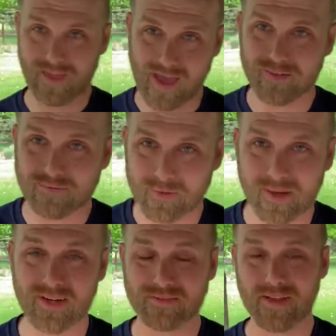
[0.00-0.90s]
heaven
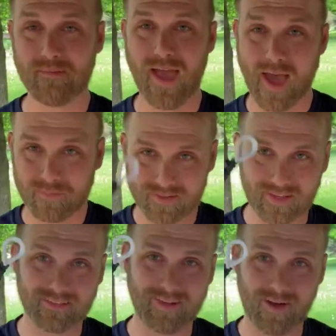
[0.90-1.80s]
forbid if something happens,
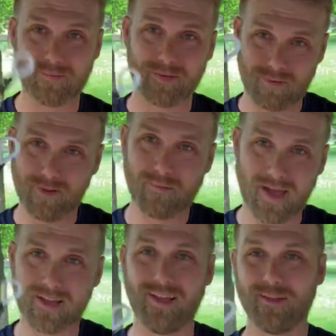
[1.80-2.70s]
that's how I'm going to pull it
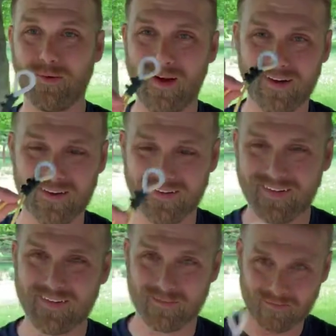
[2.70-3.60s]
back out of the water,
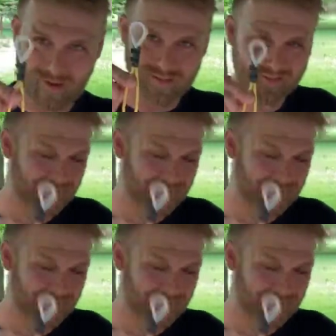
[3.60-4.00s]
by